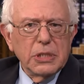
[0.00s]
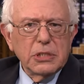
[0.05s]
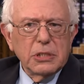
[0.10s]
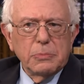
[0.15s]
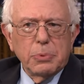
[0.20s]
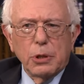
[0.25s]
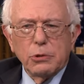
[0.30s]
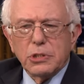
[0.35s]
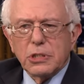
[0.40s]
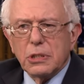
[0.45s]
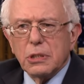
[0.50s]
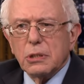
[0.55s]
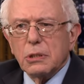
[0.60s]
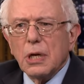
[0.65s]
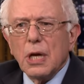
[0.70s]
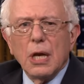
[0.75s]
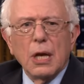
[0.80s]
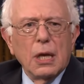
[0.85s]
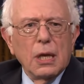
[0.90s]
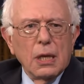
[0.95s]
We're supposed to,
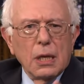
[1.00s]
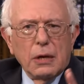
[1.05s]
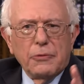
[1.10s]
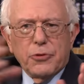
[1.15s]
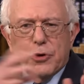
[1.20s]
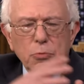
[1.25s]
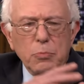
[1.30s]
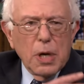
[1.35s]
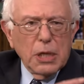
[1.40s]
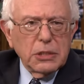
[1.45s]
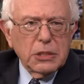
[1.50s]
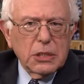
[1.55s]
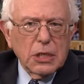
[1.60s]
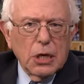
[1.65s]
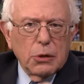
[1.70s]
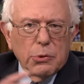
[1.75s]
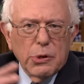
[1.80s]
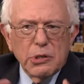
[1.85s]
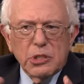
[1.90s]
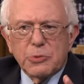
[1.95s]
a few months
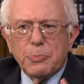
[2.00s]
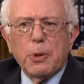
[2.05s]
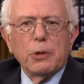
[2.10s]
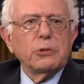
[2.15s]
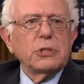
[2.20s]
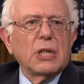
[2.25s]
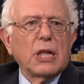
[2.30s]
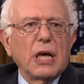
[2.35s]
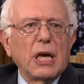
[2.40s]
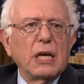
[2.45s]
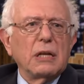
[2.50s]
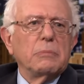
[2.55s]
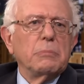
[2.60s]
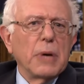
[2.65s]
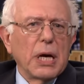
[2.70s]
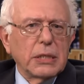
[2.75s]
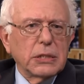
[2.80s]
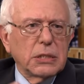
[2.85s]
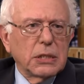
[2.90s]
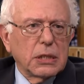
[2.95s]
ago, we were supposed to hate
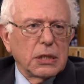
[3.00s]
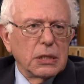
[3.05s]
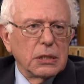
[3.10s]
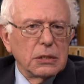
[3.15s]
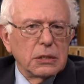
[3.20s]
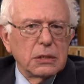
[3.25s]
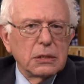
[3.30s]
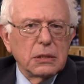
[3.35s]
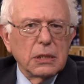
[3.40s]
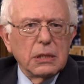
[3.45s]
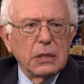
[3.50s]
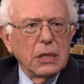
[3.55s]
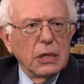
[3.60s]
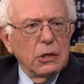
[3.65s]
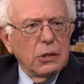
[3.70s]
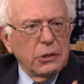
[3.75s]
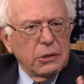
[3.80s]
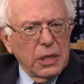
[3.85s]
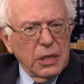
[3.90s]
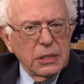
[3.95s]
Mexicans, and
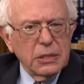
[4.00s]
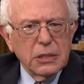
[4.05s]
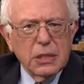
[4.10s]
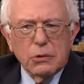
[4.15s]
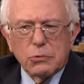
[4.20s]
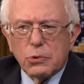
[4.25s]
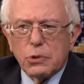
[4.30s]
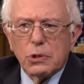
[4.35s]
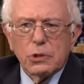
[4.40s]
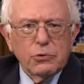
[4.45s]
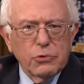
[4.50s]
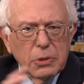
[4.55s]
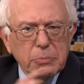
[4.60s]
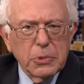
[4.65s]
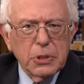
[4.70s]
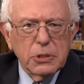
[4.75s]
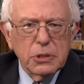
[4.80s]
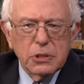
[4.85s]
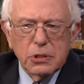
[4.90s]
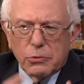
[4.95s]
he thinks they're all
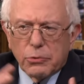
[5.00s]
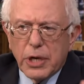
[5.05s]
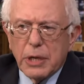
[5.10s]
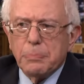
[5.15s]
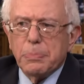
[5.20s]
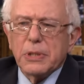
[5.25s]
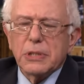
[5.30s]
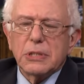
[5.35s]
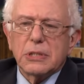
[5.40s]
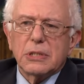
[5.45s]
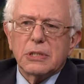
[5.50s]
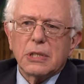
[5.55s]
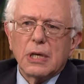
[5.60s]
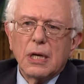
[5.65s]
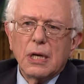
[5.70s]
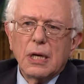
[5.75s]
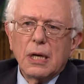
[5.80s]
criminals or rapists.